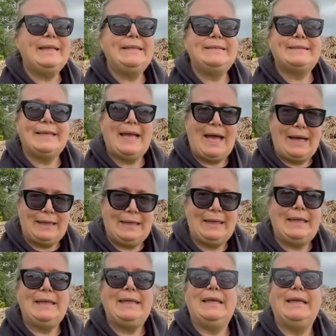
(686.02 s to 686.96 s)

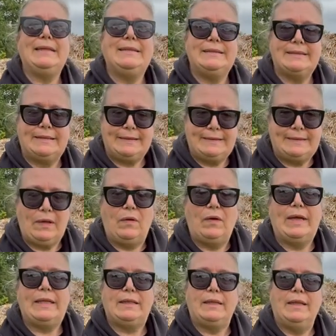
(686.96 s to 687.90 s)
Exactly, into the
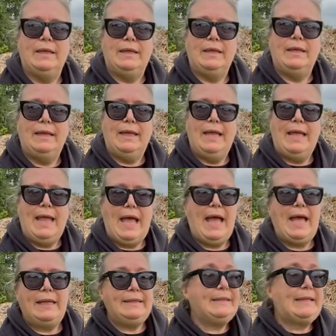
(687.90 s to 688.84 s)
soil.
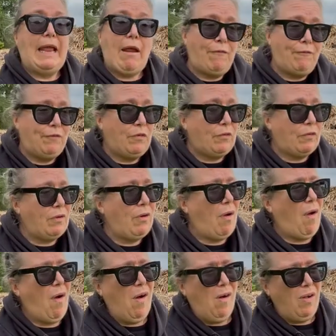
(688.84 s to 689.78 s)
And therefore,
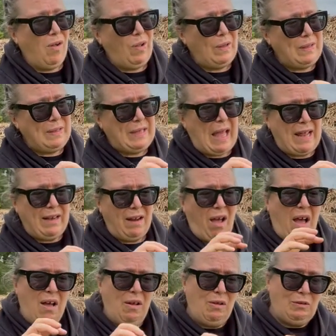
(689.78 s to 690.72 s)
all that
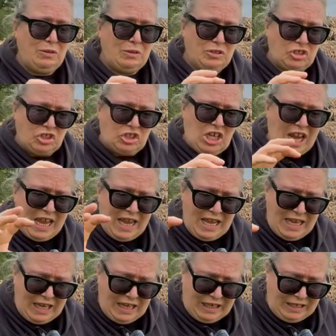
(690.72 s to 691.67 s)
whole
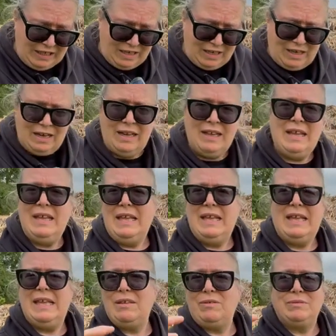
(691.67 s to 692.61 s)
chain,
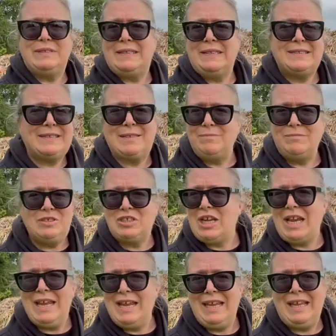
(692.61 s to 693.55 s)
ecosystem
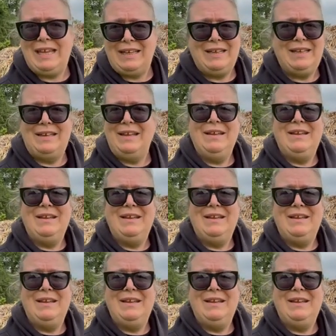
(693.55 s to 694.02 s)
chain.